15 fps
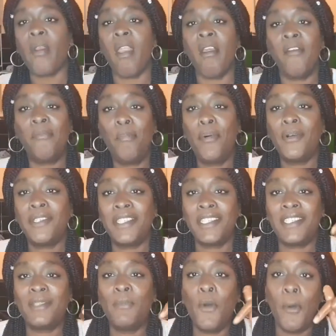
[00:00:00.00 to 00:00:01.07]
I've put
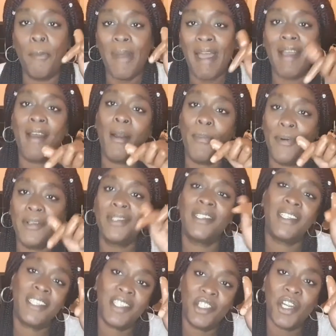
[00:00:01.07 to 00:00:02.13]
this mukbang up on
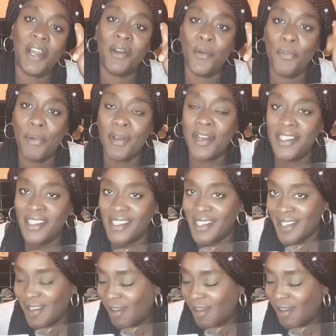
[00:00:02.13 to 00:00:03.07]
this channel because